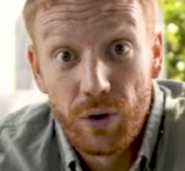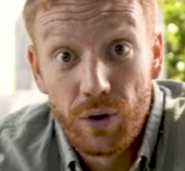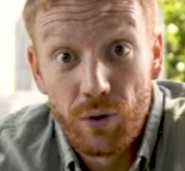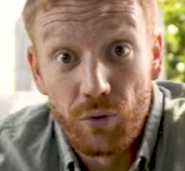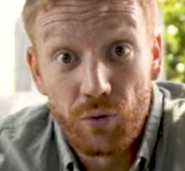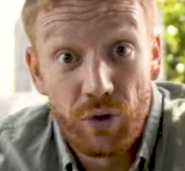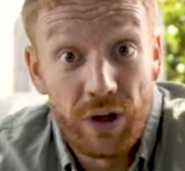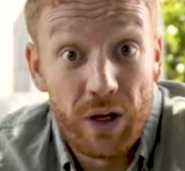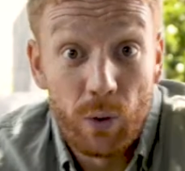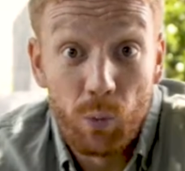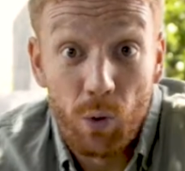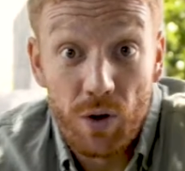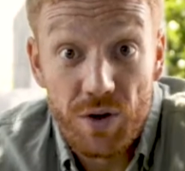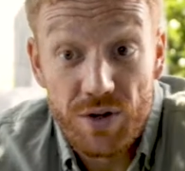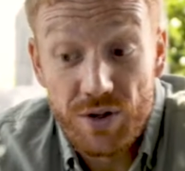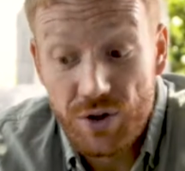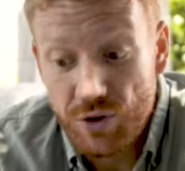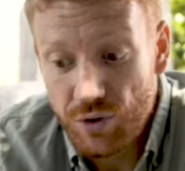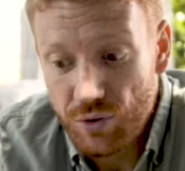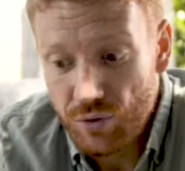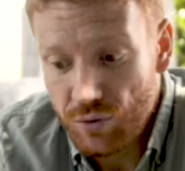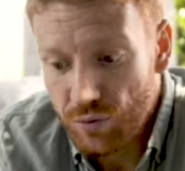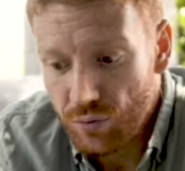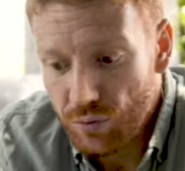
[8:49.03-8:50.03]
really want
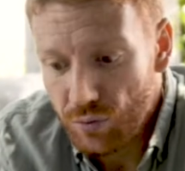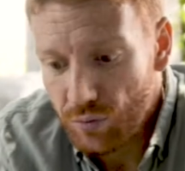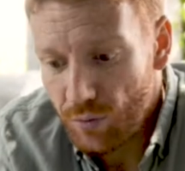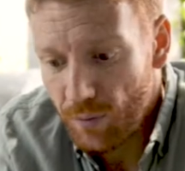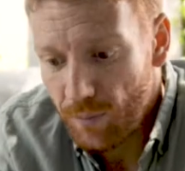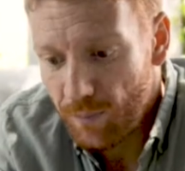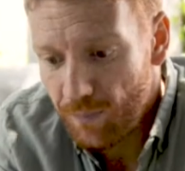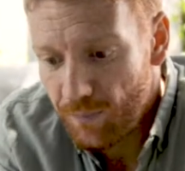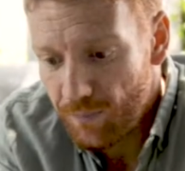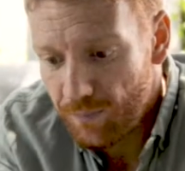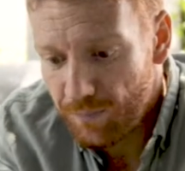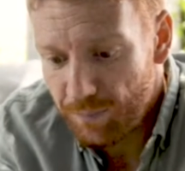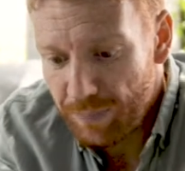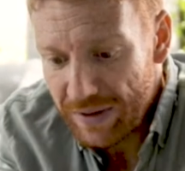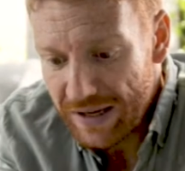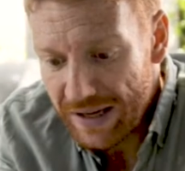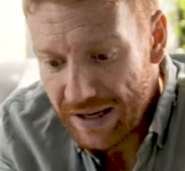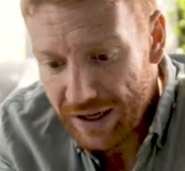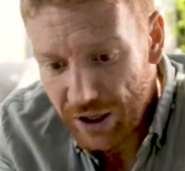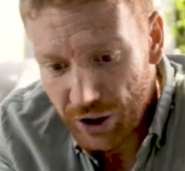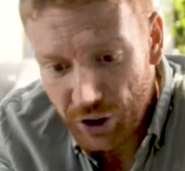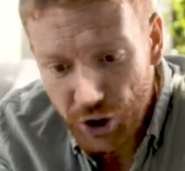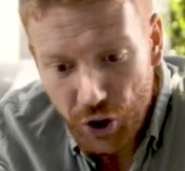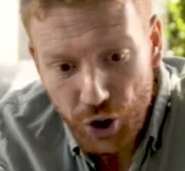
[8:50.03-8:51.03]
to be
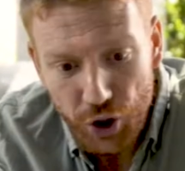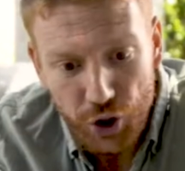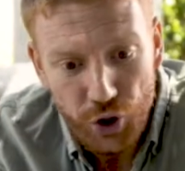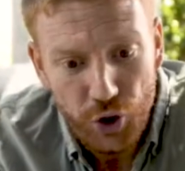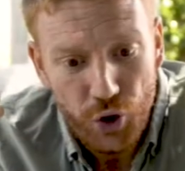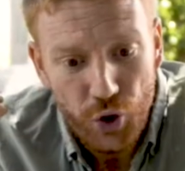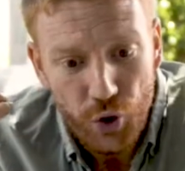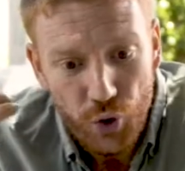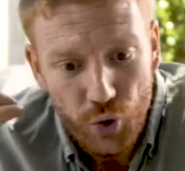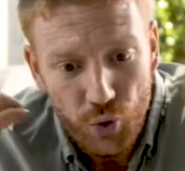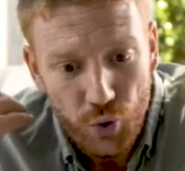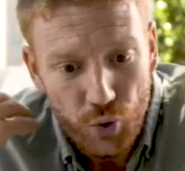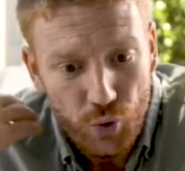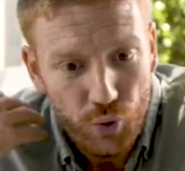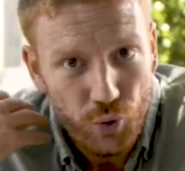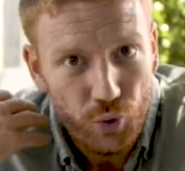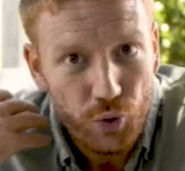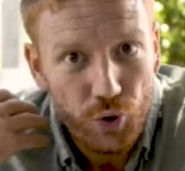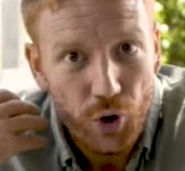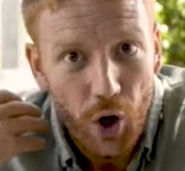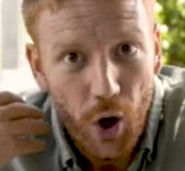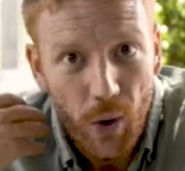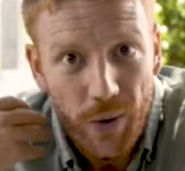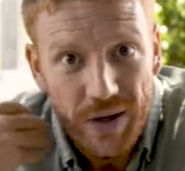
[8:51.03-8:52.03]
in a canoe
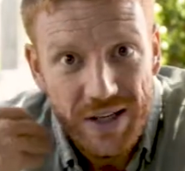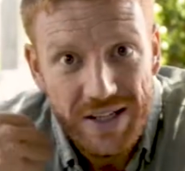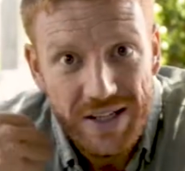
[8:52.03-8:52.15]
going